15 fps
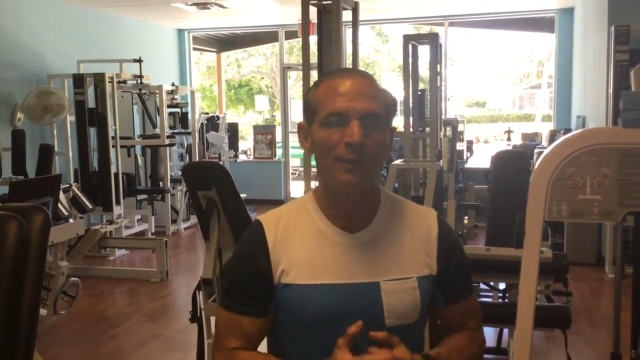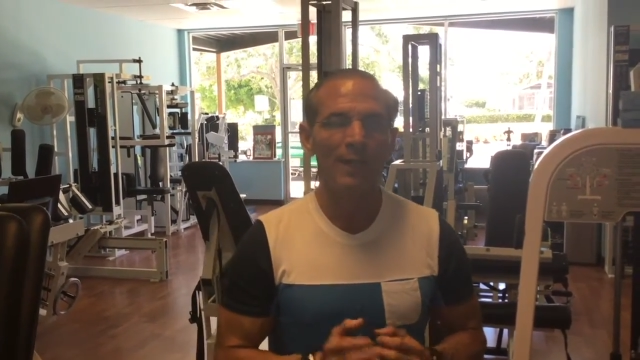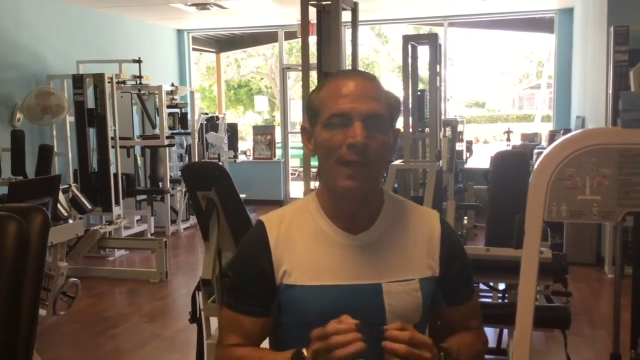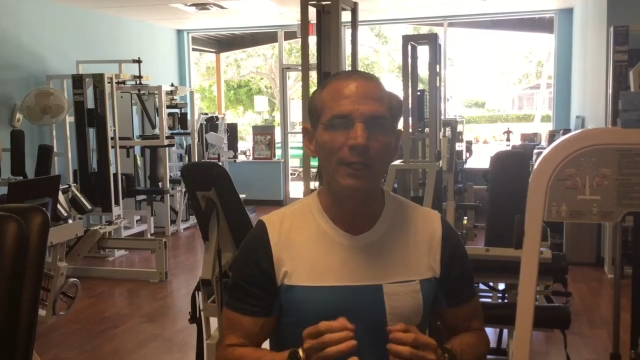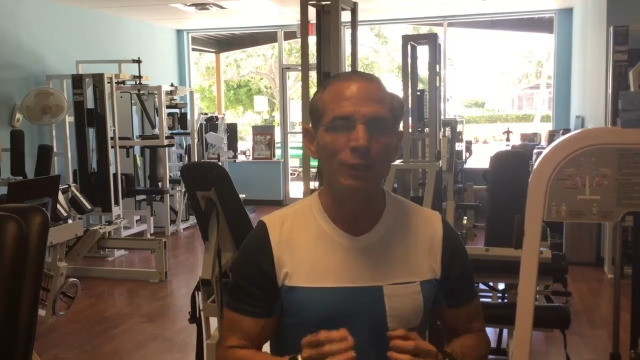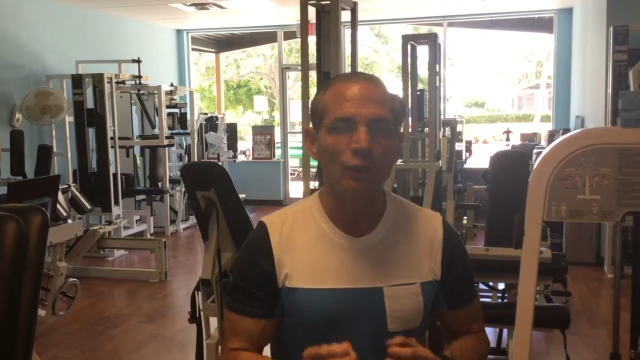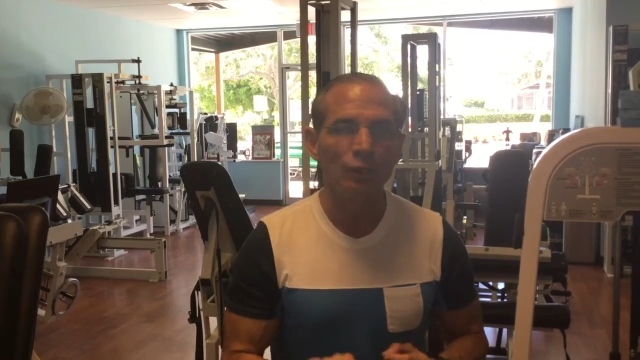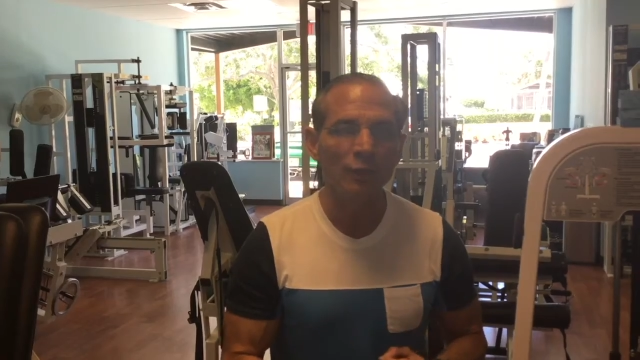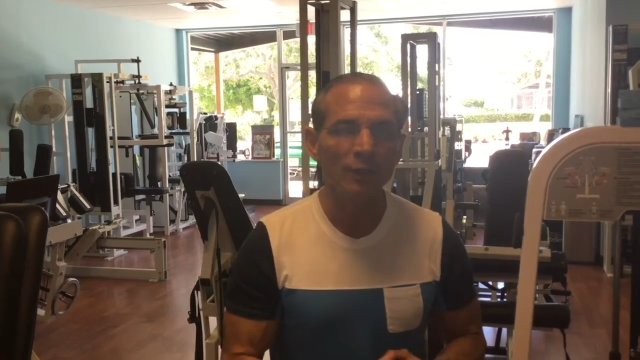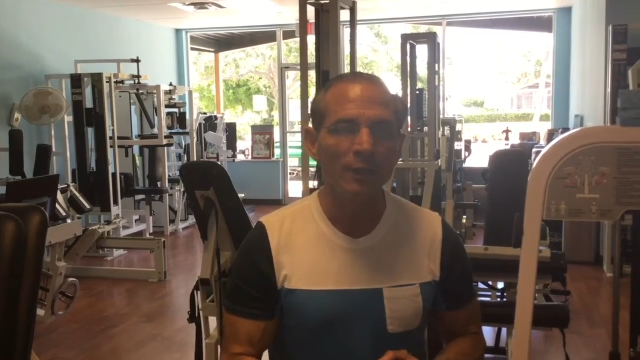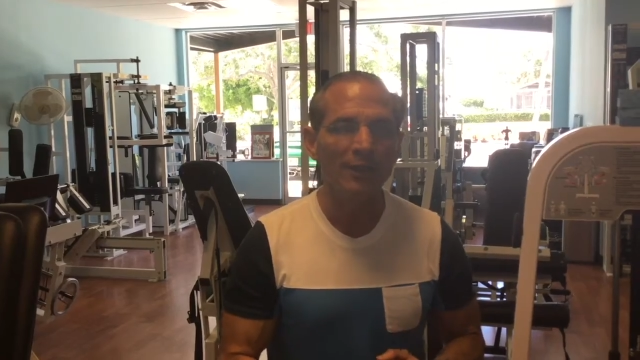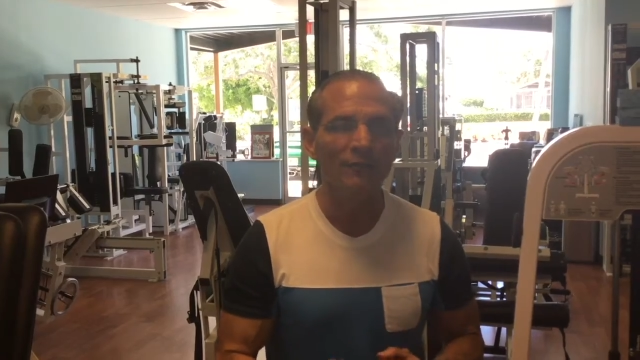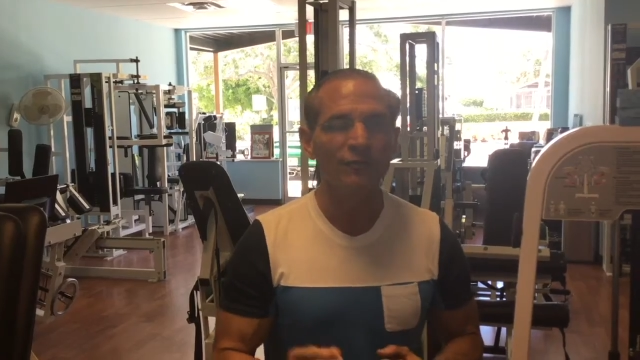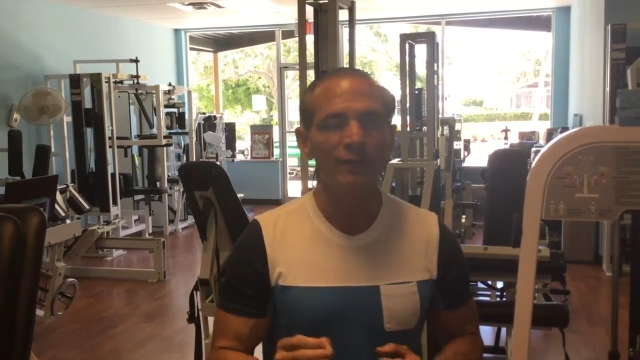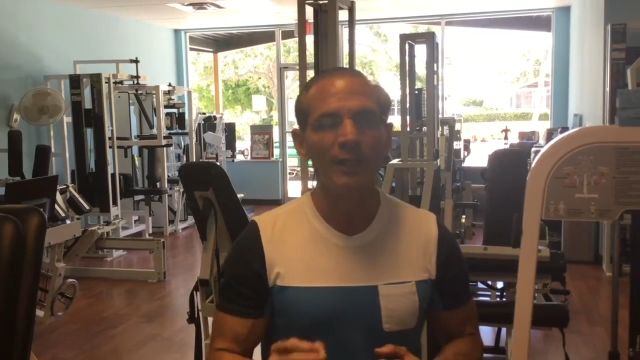that you
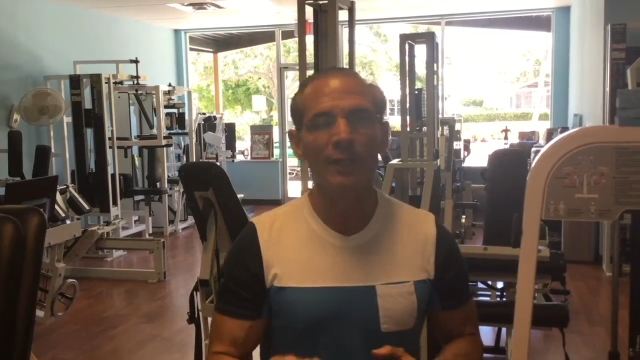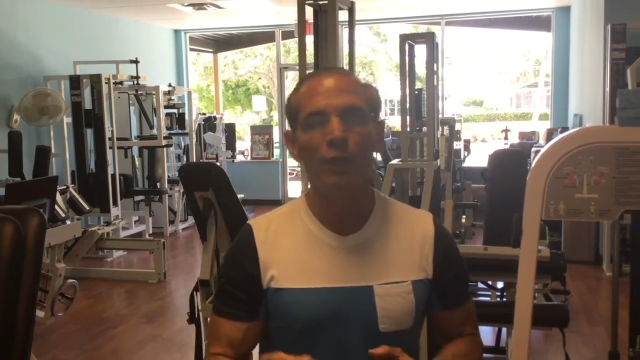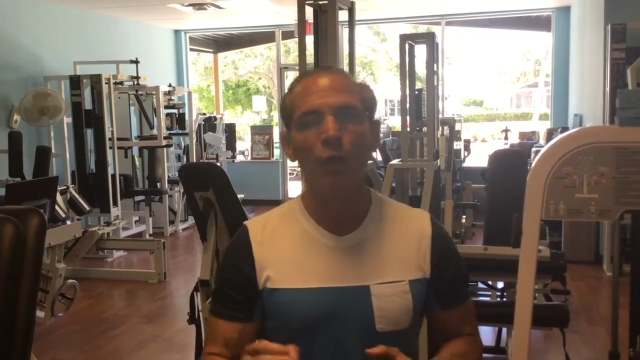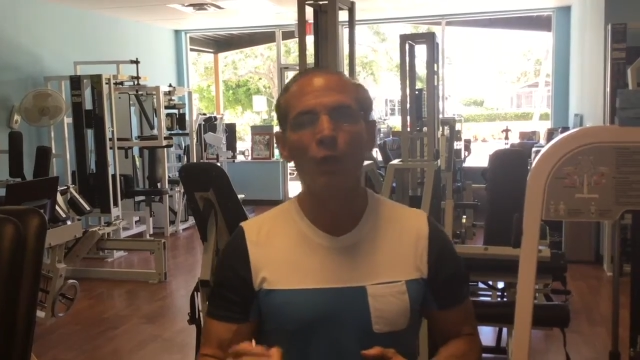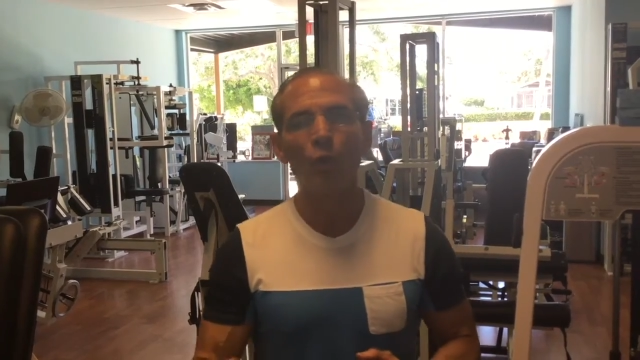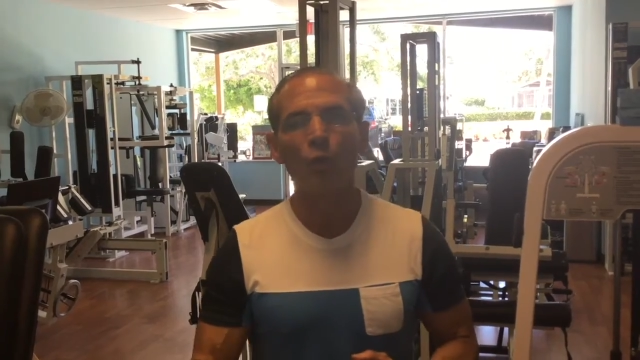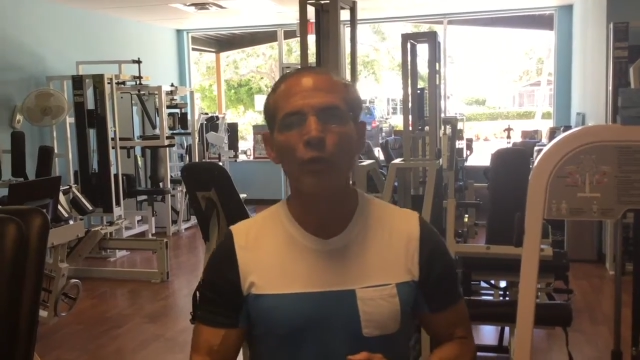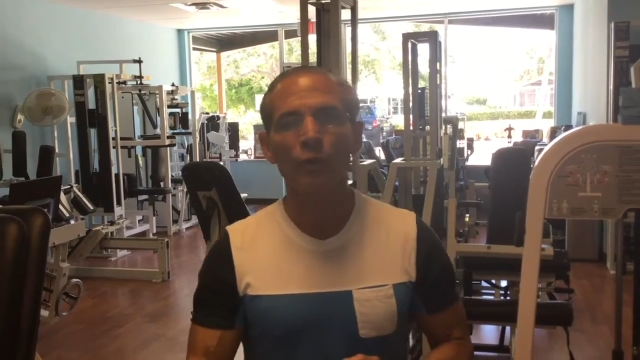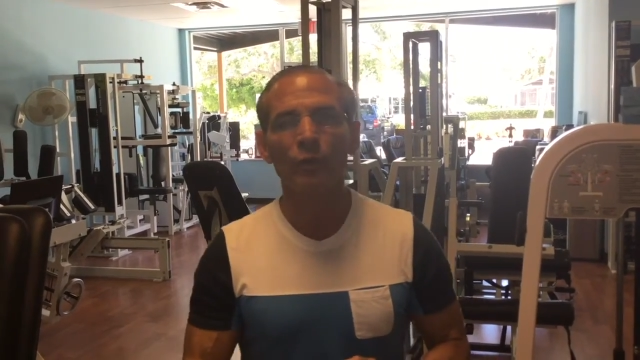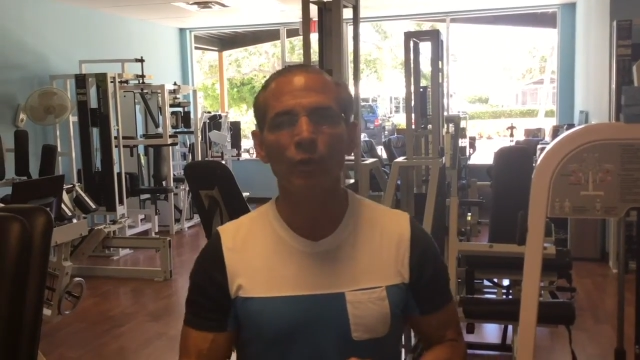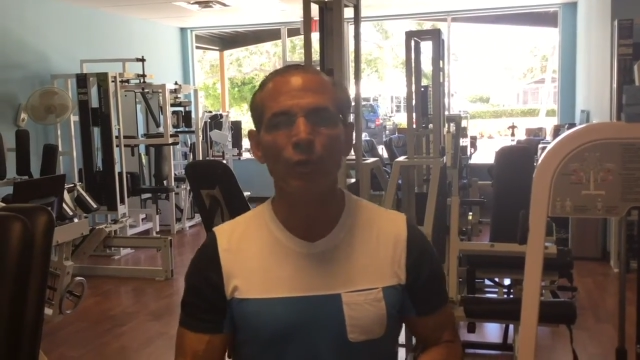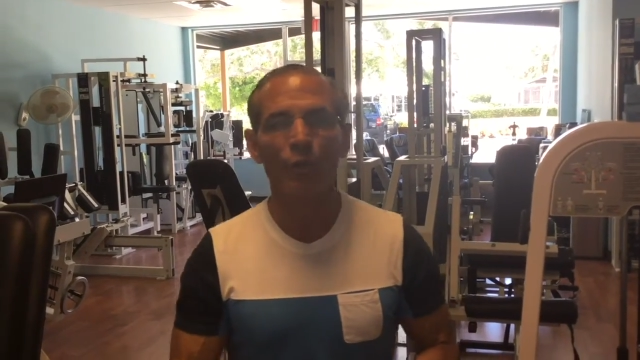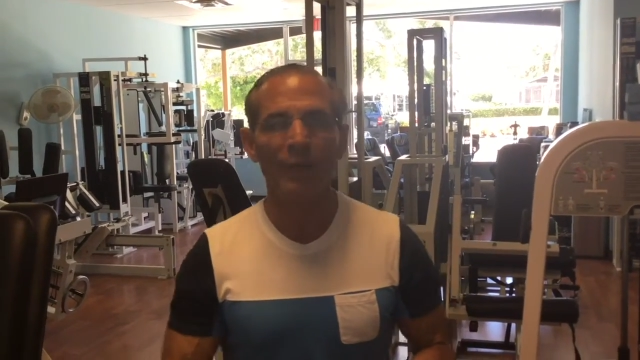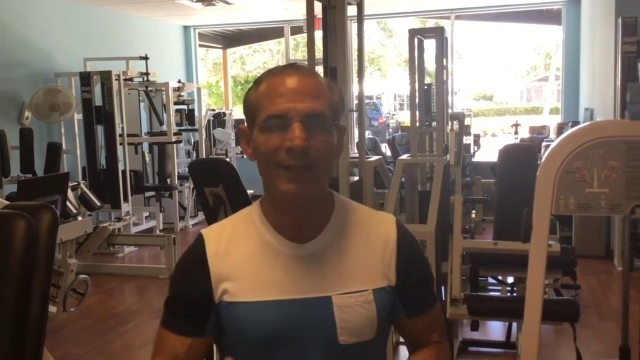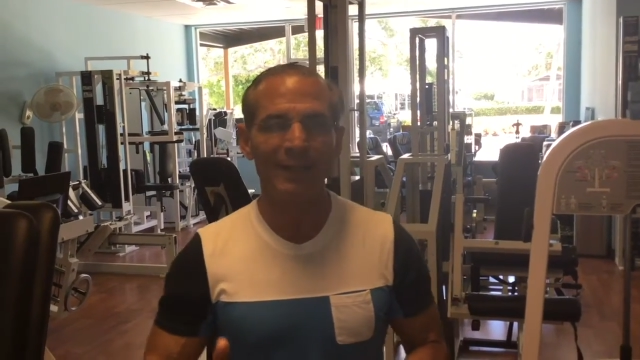lift and lower
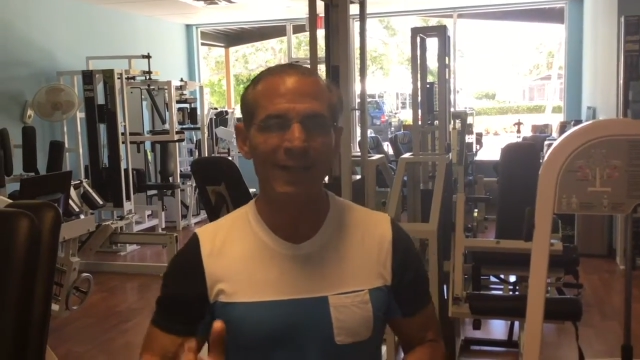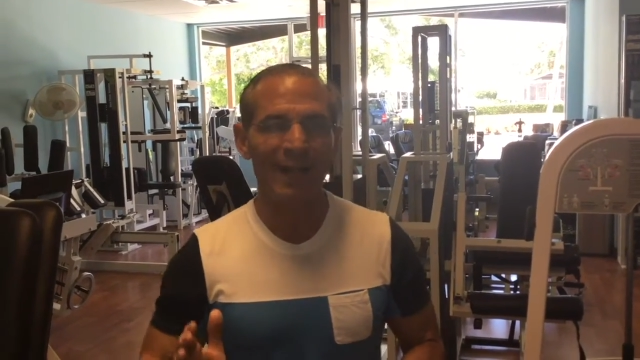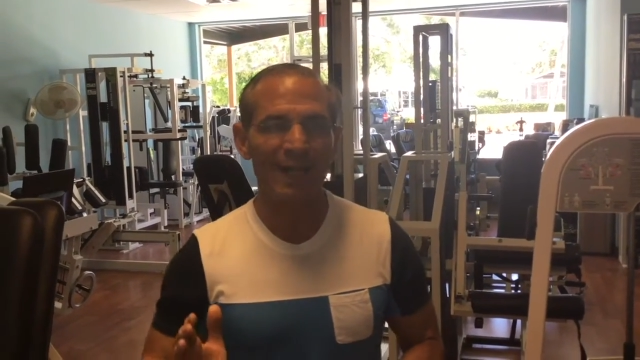the weight